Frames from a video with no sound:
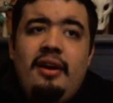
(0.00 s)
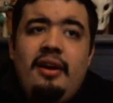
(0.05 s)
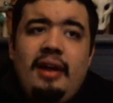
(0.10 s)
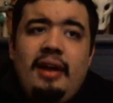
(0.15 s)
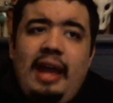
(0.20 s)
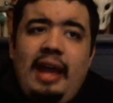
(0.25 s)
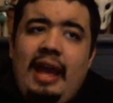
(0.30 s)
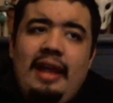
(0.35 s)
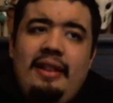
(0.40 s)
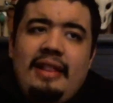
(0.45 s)

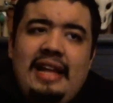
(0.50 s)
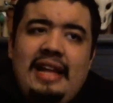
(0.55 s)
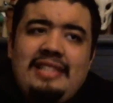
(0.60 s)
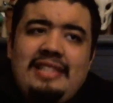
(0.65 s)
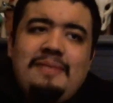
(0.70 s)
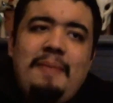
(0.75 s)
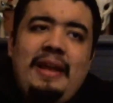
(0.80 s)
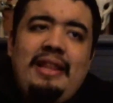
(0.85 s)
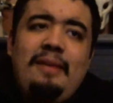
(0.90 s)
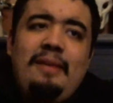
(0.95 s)
And
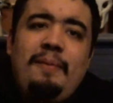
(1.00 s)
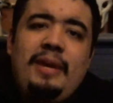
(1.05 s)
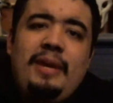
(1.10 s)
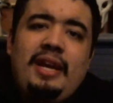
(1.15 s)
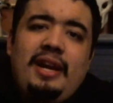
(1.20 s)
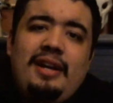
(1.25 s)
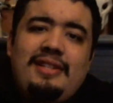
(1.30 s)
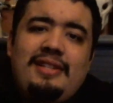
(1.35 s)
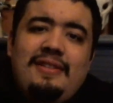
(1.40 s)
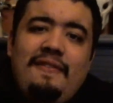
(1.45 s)
that's mainly
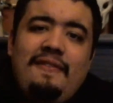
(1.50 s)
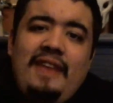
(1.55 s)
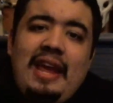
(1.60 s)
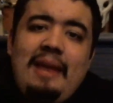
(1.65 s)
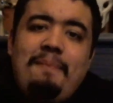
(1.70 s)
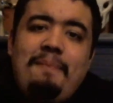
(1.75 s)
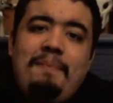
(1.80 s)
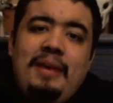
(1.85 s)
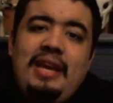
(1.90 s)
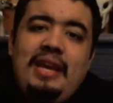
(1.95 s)
because of
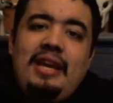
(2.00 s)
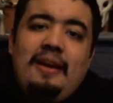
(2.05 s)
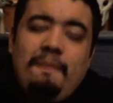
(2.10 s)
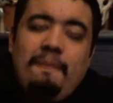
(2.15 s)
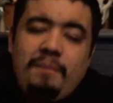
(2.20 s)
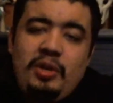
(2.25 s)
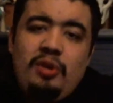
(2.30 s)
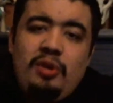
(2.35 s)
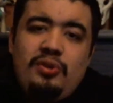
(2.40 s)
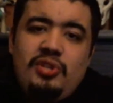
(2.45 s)
it being a
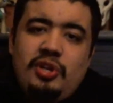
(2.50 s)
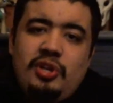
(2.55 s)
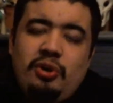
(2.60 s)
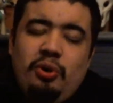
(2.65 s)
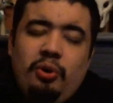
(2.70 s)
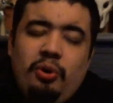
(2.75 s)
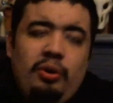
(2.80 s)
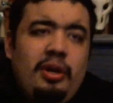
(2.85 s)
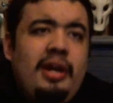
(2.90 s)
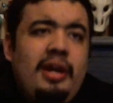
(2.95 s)

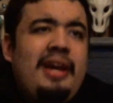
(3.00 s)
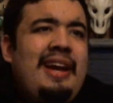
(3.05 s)
musical.